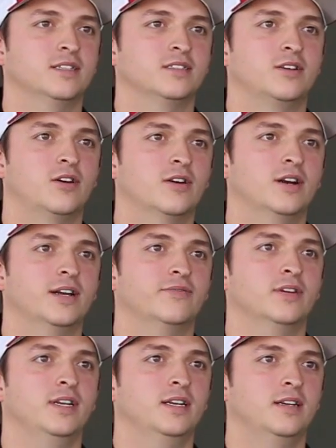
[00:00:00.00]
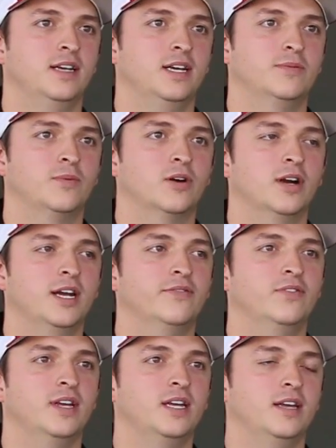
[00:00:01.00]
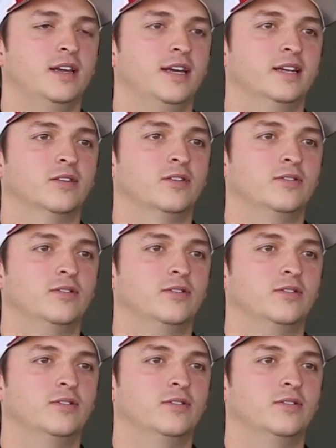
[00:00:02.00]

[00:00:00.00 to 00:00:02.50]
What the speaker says: this car at every NMRA event and